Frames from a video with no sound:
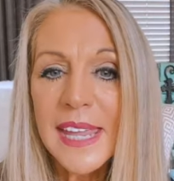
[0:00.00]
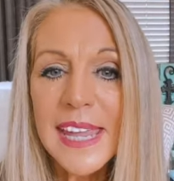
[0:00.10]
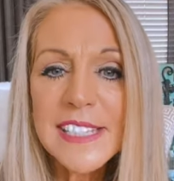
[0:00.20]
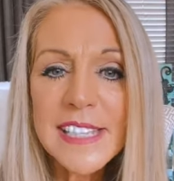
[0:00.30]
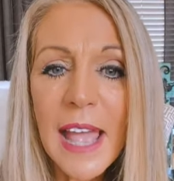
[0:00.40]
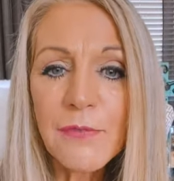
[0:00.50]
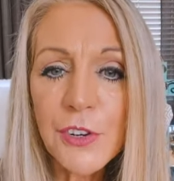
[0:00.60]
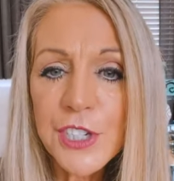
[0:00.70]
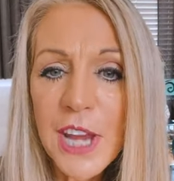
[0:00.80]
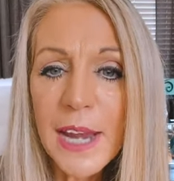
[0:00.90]
Is that
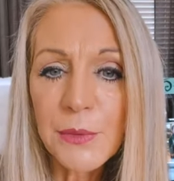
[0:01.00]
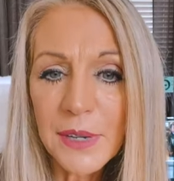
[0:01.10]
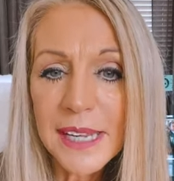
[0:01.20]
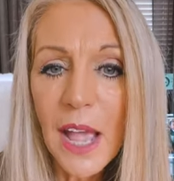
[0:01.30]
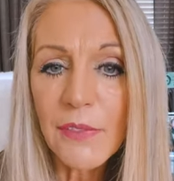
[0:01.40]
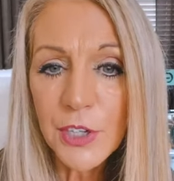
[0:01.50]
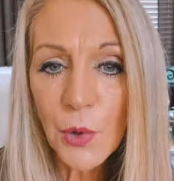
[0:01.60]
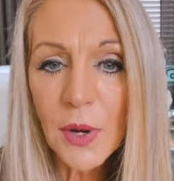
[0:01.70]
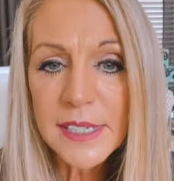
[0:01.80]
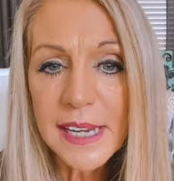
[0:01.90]
foreshadowing of
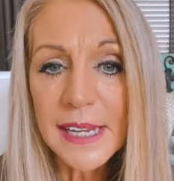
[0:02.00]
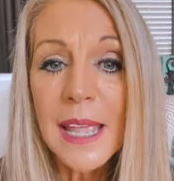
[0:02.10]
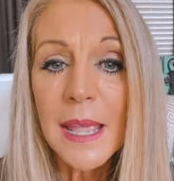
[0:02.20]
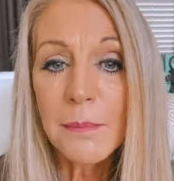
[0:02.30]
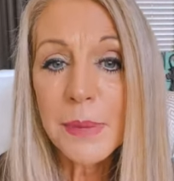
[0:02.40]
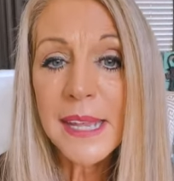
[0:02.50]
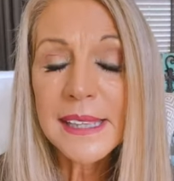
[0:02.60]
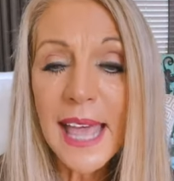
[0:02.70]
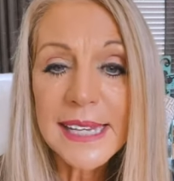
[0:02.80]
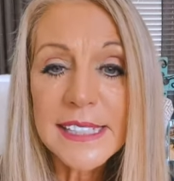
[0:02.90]
anointing,
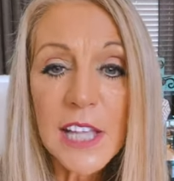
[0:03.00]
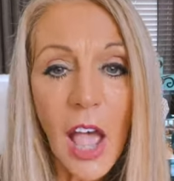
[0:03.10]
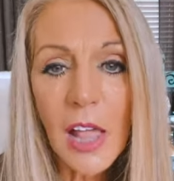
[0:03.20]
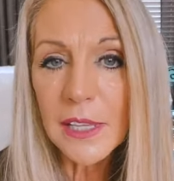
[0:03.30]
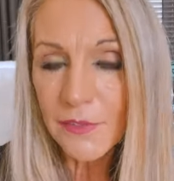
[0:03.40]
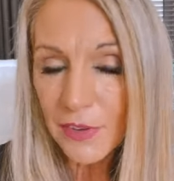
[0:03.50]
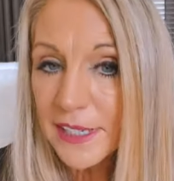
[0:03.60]
being that it's olive?